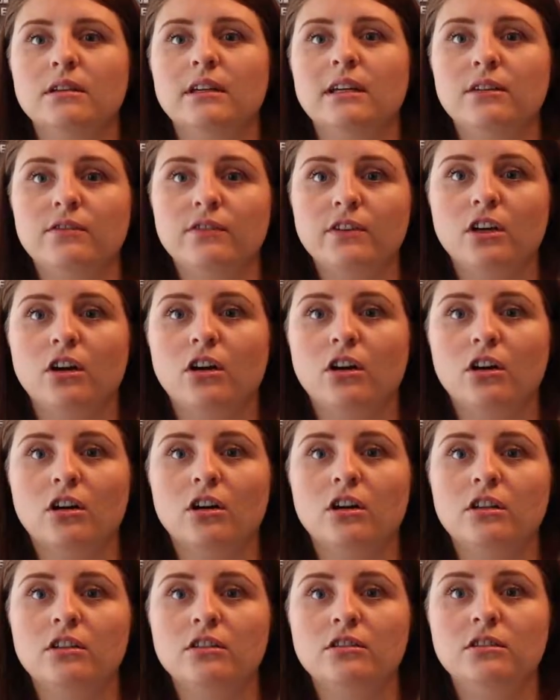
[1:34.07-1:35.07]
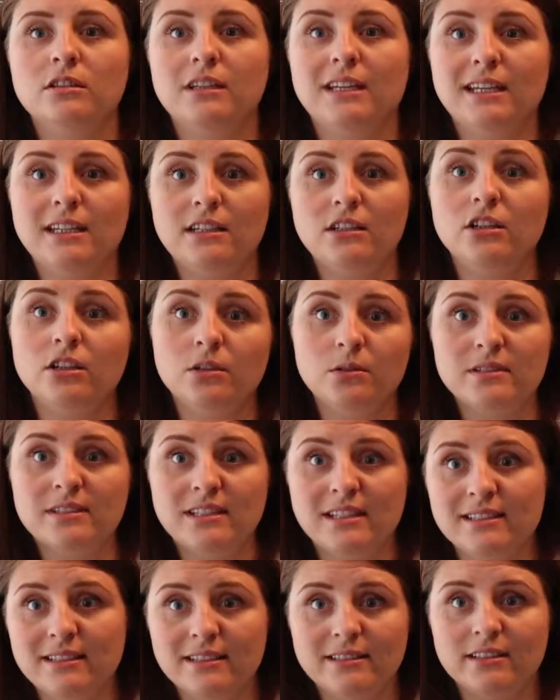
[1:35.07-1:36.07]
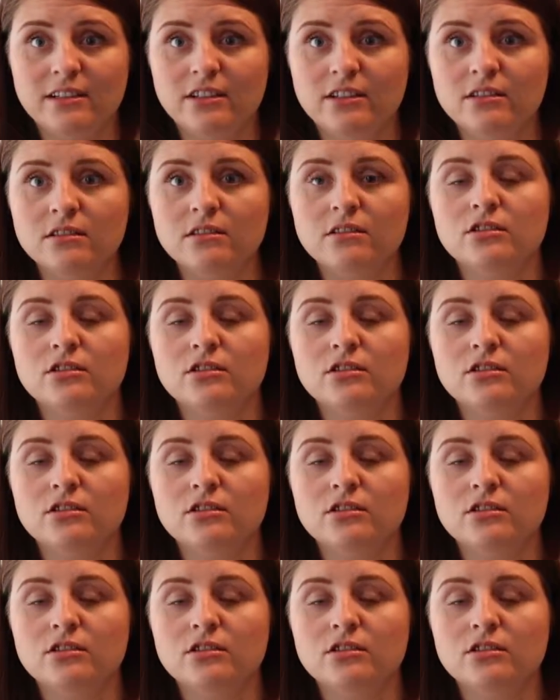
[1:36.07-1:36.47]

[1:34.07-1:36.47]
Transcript: if you're a EU citizen,